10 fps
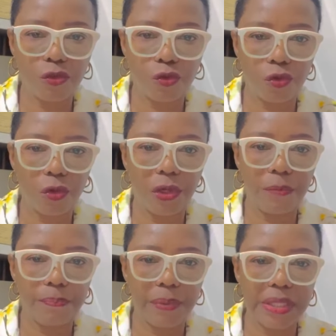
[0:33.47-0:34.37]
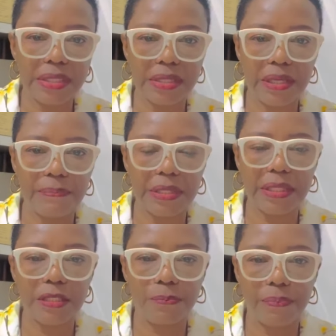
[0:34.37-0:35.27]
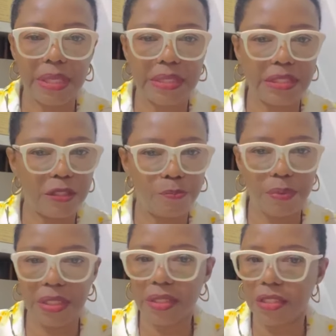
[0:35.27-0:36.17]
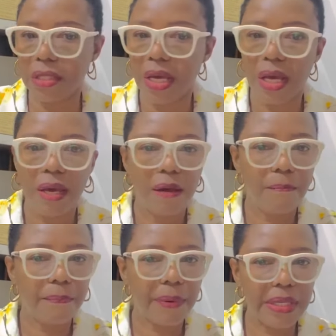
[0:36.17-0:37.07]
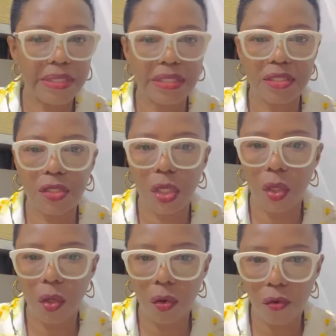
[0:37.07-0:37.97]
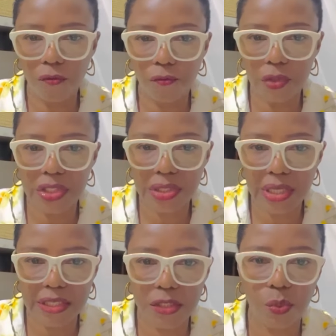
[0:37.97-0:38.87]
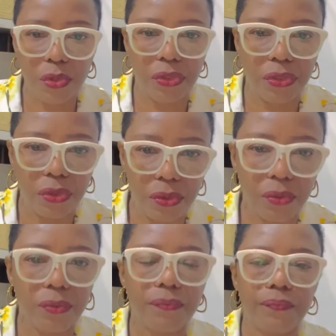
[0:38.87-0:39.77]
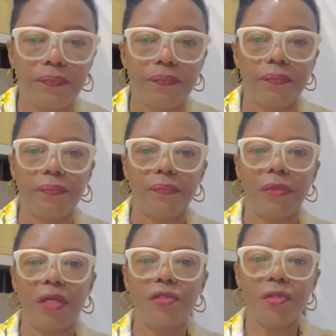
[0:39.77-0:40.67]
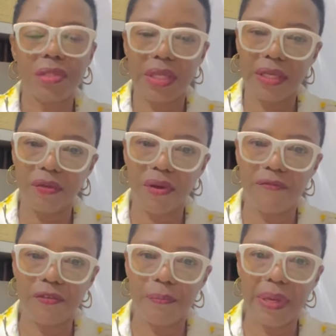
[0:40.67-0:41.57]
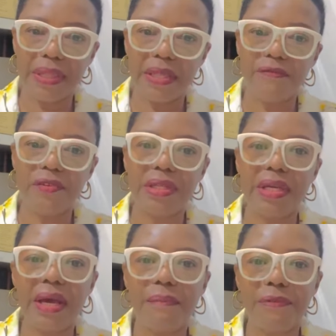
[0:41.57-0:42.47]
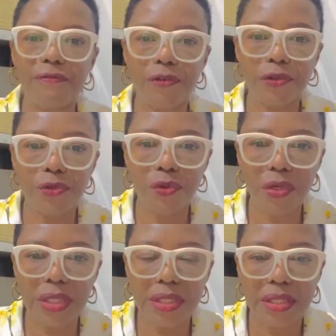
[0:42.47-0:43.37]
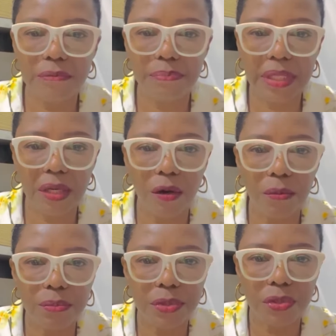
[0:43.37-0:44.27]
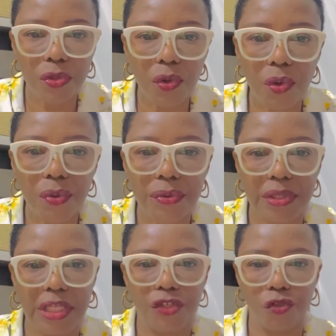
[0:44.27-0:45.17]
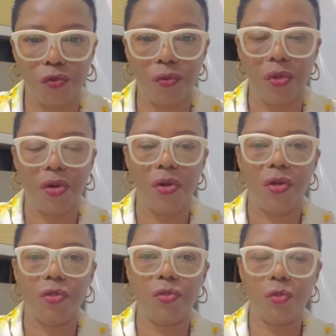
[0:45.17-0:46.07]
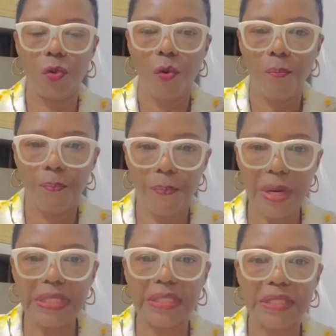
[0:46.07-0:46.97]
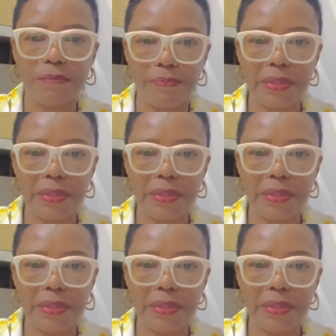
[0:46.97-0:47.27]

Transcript: joy, practice happiness, practice peace, practice love, which starts with you. Just like you have your bath every day, and before you know it, it becomes your nature. So practice.